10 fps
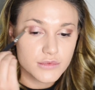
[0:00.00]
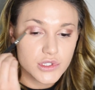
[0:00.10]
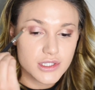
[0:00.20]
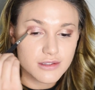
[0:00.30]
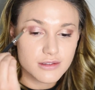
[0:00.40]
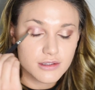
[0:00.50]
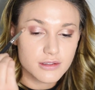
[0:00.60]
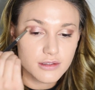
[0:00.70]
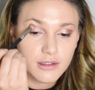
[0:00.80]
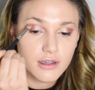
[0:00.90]
just
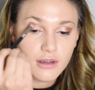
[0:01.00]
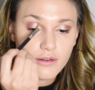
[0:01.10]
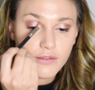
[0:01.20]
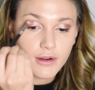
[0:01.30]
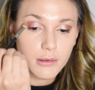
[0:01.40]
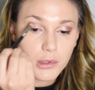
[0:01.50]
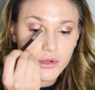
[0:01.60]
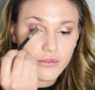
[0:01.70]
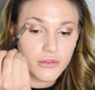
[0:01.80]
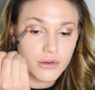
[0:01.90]
very
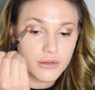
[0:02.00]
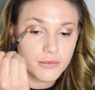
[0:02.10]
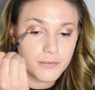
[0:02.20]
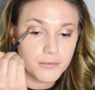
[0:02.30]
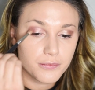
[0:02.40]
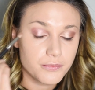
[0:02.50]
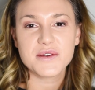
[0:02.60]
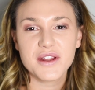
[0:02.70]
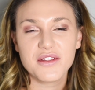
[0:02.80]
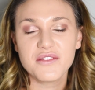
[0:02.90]
beautiful.
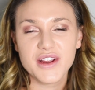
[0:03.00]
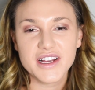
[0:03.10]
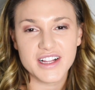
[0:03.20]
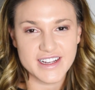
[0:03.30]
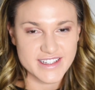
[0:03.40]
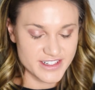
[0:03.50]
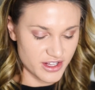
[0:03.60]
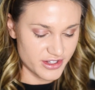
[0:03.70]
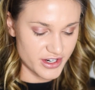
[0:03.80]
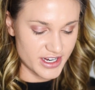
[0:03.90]
So another very classic
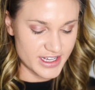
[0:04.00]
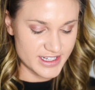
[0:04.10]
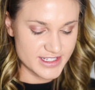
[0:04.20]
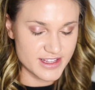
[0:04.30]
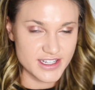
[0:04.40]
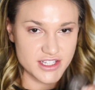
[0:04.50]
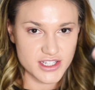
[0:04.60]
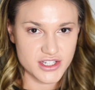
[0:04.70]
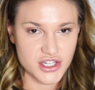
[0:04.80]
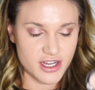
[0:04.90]
color is
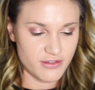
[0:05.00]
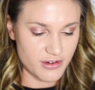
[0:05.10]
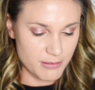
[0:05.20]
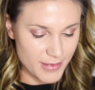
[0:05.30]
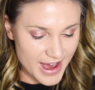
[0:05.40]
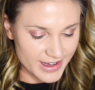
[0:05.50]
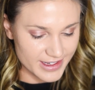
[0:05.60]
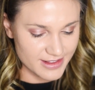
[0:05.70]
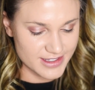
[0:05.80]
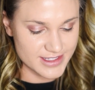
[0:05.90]
this shade from MAC,
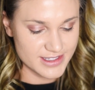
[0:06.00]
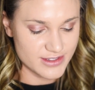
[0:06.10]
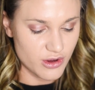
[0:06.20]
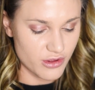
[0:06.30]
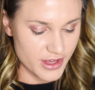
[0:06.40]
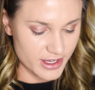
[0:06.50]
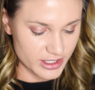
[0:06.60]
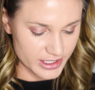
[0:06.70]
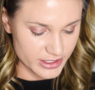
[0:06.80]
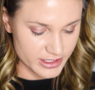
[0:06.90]
and this is All That
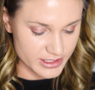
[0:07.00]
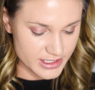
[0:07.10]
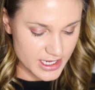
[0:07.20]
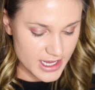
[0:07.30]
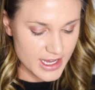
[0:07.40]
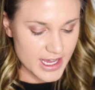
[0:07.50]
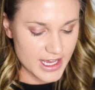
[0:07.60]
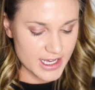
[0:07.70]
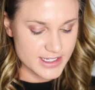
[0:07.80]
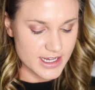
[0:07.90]
Glitters.
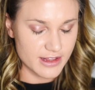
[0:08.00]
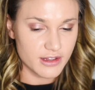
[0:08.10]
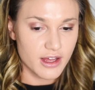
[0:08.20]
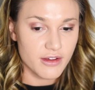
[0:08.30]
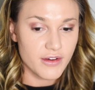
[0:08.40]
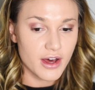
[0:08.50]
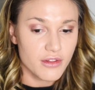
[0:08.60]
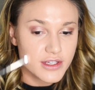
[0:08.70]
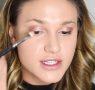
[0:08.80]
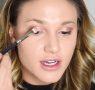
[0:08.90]
And I love
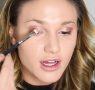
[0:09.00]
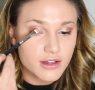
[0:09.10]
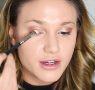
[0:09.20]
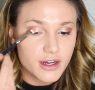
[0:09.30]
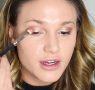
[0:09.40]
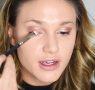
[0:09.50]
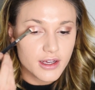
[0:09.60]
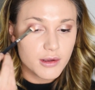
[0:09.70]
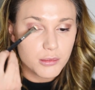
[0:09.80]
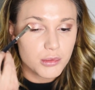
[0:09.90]
how this color,
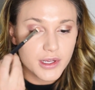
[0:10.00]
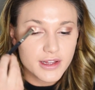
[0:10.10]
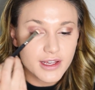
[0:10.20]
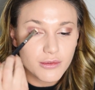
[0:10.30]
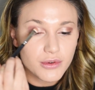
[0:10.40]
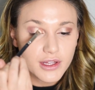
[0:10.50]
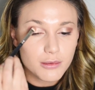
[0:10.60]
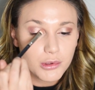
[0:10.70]
it like really